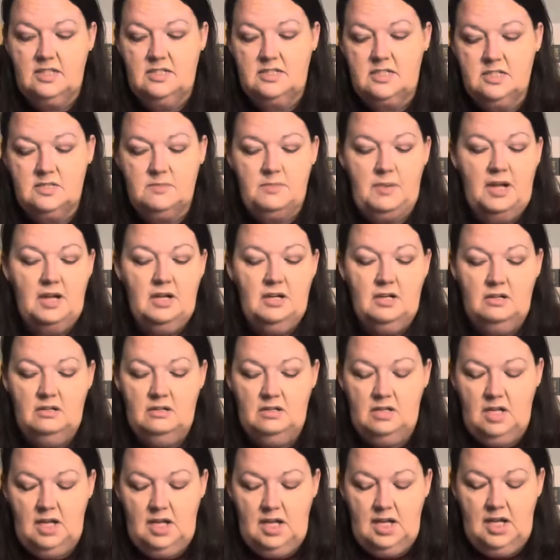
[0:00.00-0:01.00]
has been
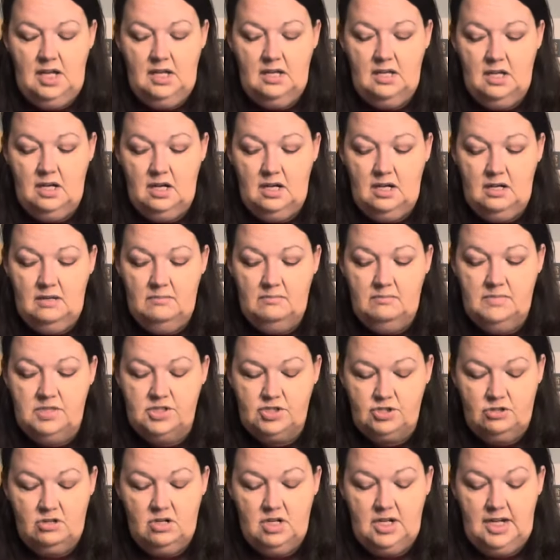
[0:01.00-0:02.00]

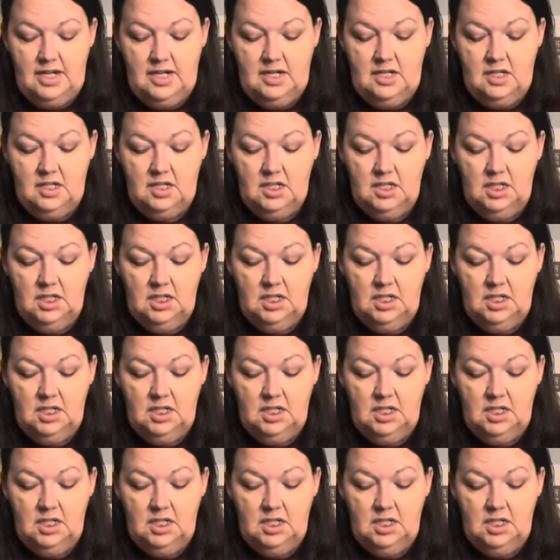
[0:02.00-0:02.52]
matured in,